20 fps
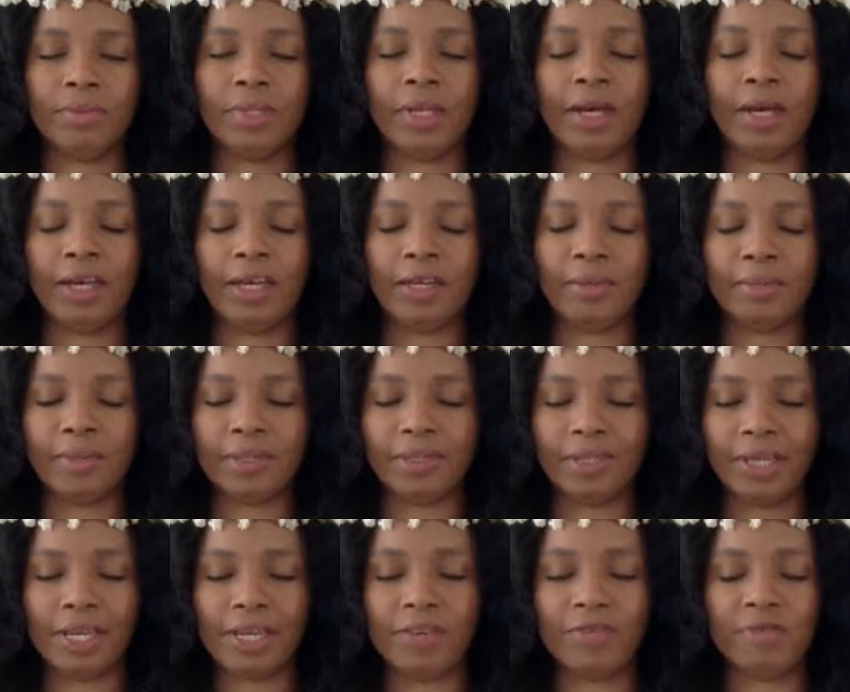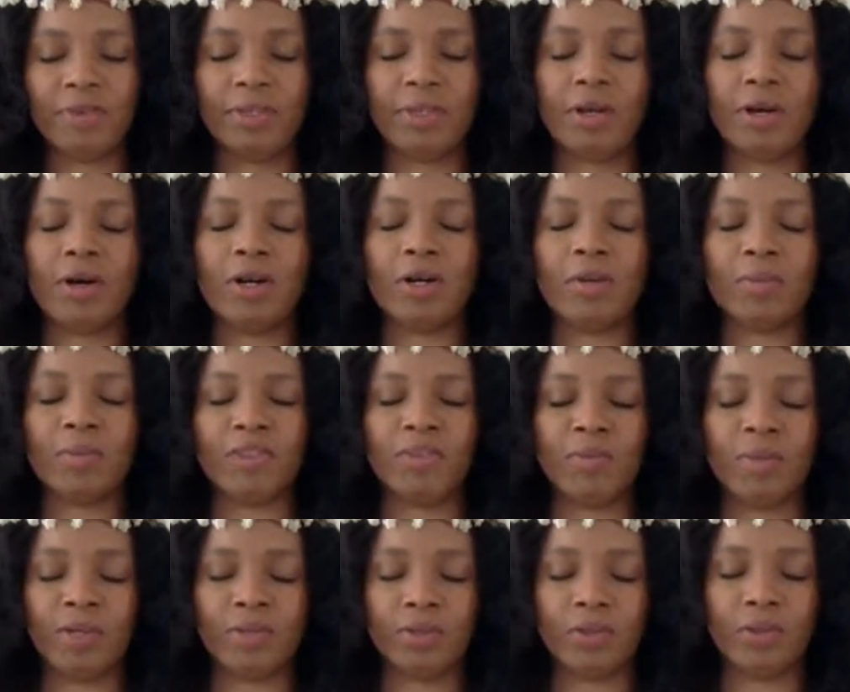I am safe in the arms of
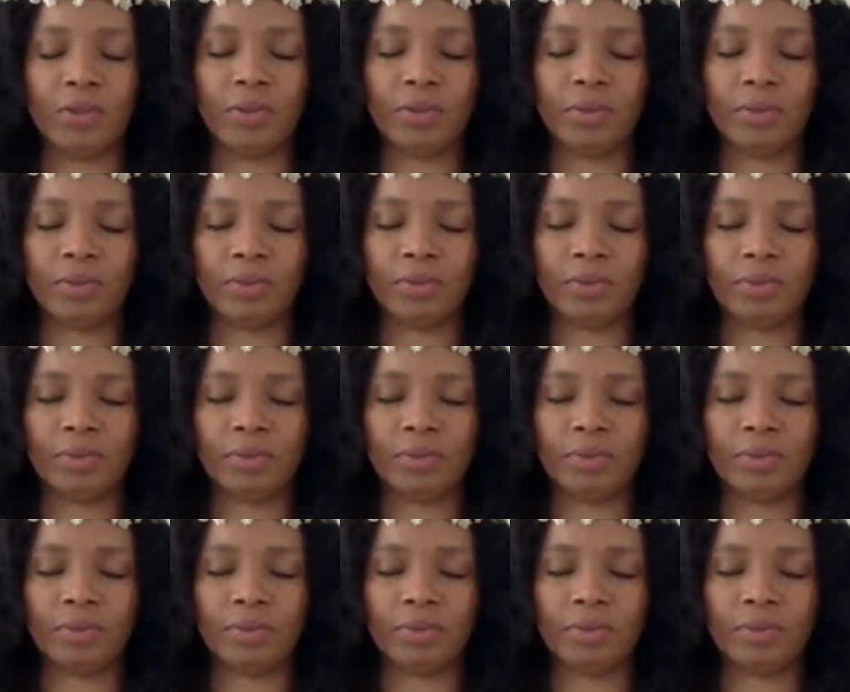my soul.